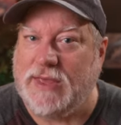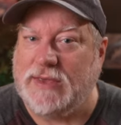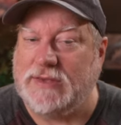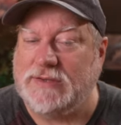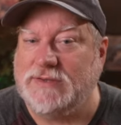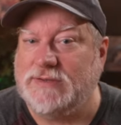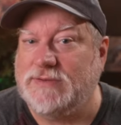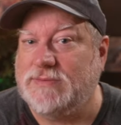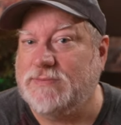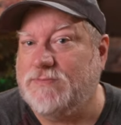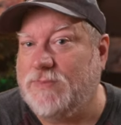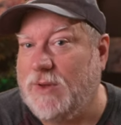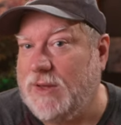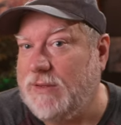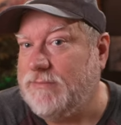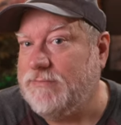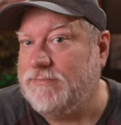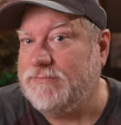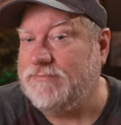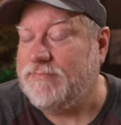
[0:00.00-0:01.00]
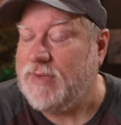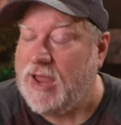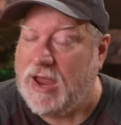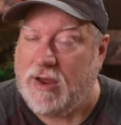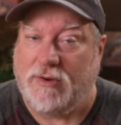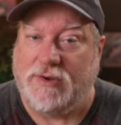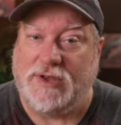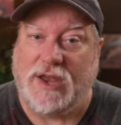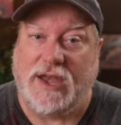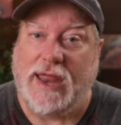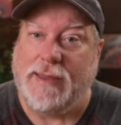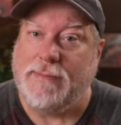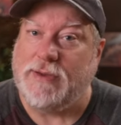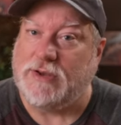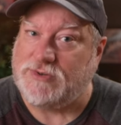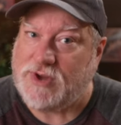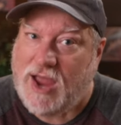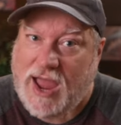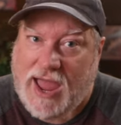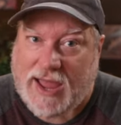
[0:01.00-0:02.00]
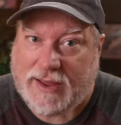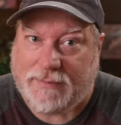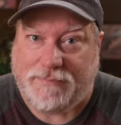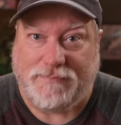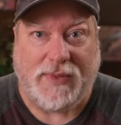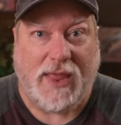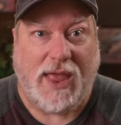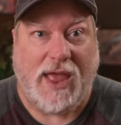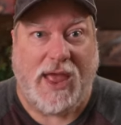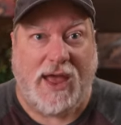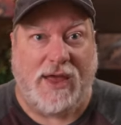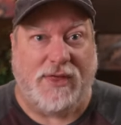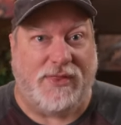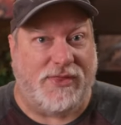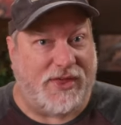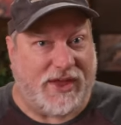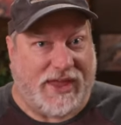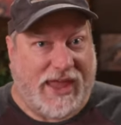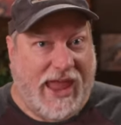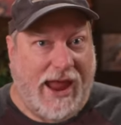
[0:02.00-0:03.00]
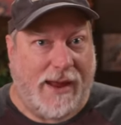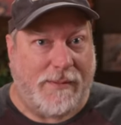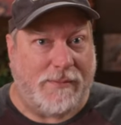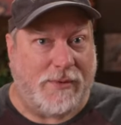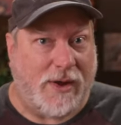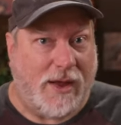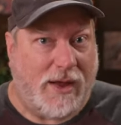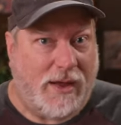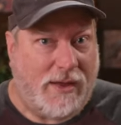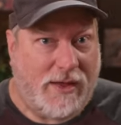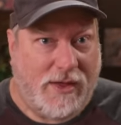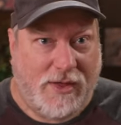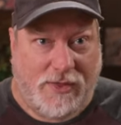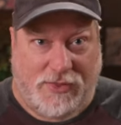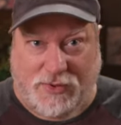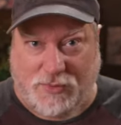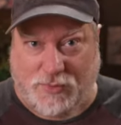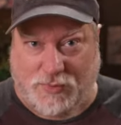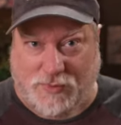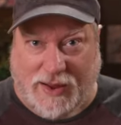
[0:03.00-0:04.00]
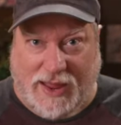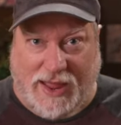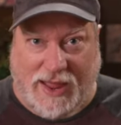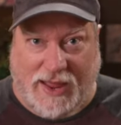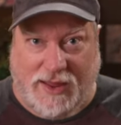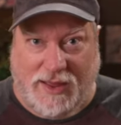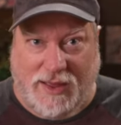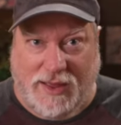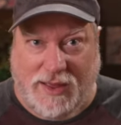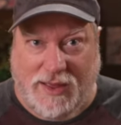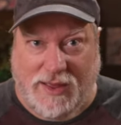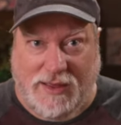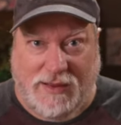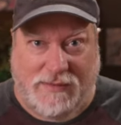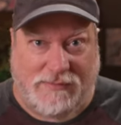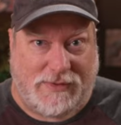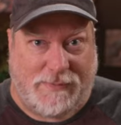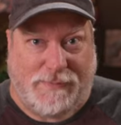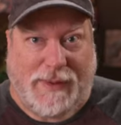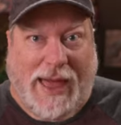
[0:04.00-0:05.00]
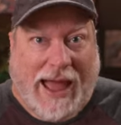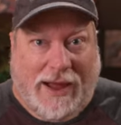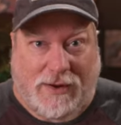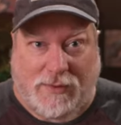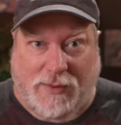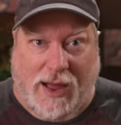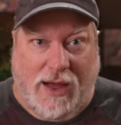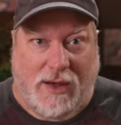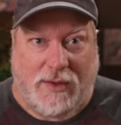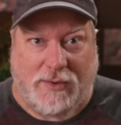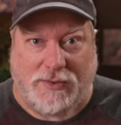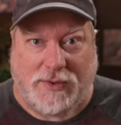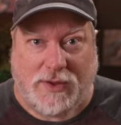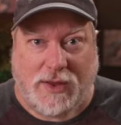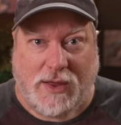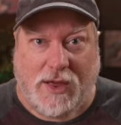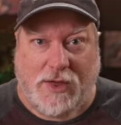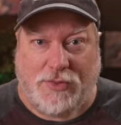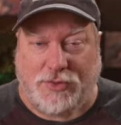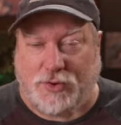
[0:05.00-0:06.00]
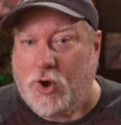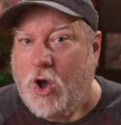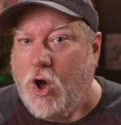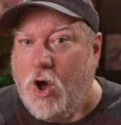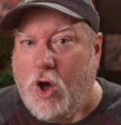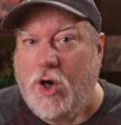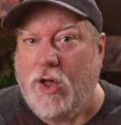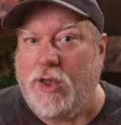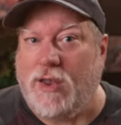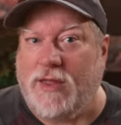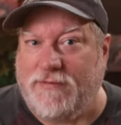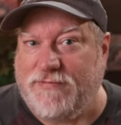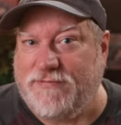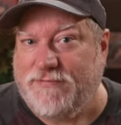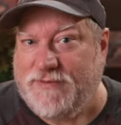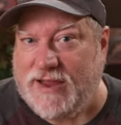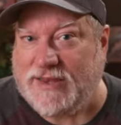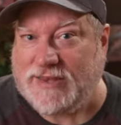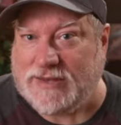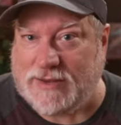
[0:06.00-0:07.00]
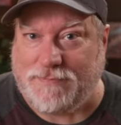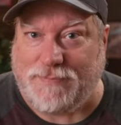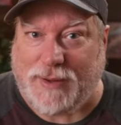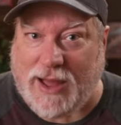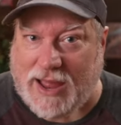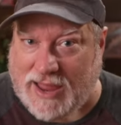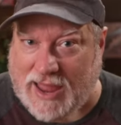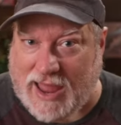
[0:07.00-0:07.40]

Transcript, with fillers: is, well, aerodynamic drag. The camera, the rig, the background, they're all affected by